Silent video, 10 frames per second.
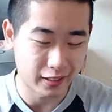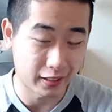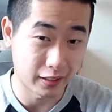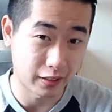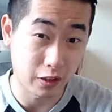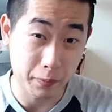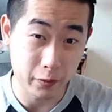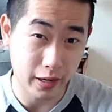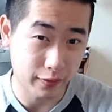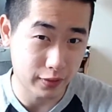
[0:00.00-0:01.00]
like keep
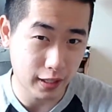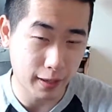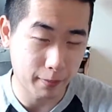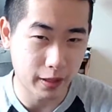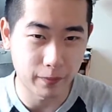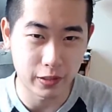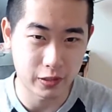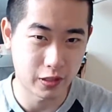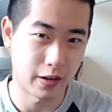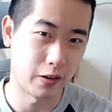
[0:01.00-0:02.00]
track of time, right? Make
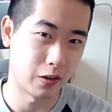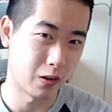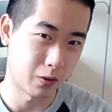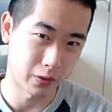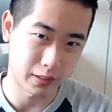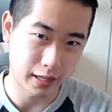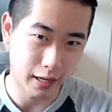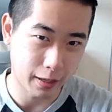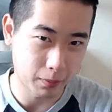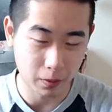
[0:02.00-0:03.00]
sure I don't go over
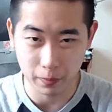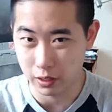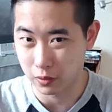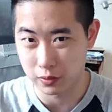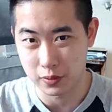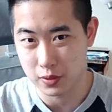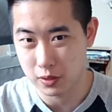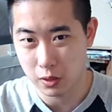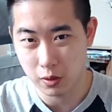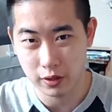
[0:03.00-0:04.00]
time, or I'm not going too
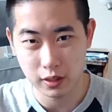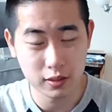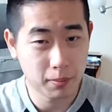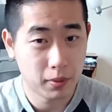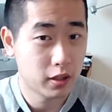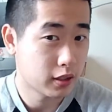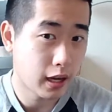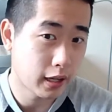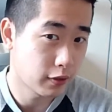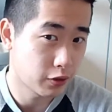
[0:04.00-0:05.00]
slow on things. I mean, it's
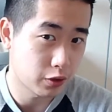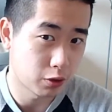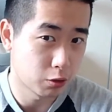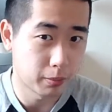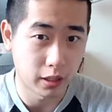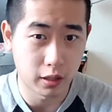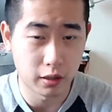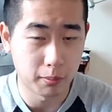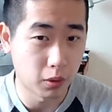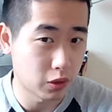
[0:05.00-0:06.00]
kind of true,
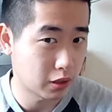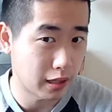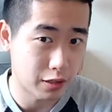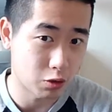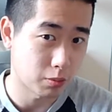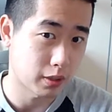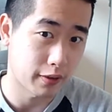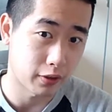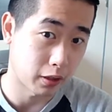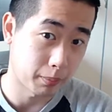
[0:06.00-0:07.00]
but most classrooms have
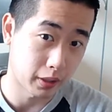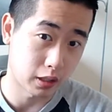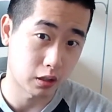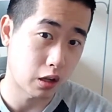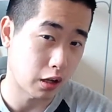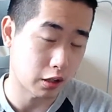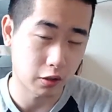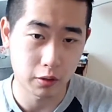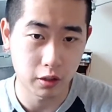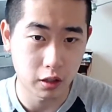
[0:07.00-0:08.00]
like a big clock.
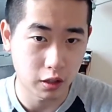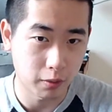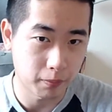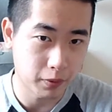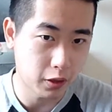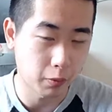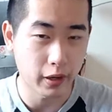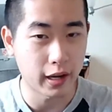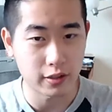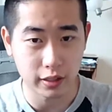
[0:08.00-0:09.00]
Either
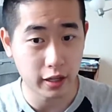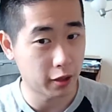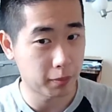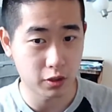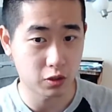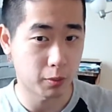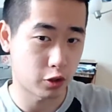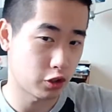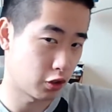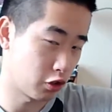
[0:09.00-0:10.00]
way, I was like, hey, it'd be so much
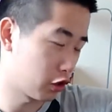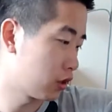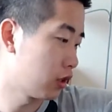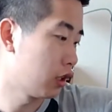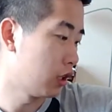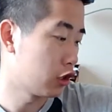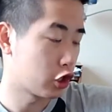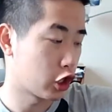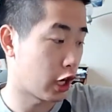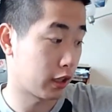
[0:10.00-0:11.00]
easier to just
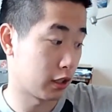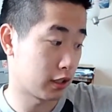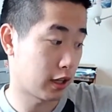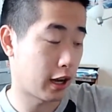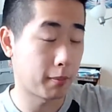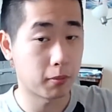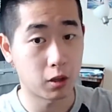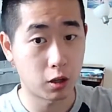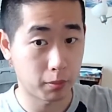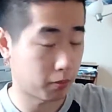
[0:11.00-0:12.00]
check the time
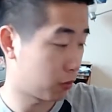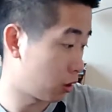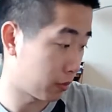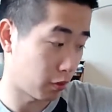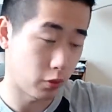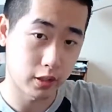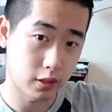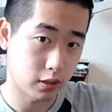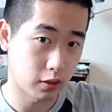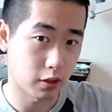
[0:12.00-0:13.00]
on my
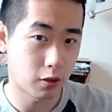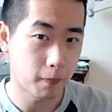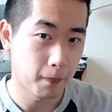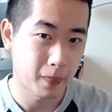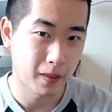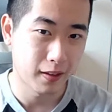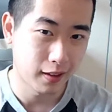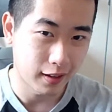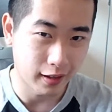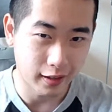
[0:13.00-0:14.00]
wrist,
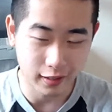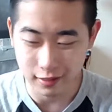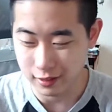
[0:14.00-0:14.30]
and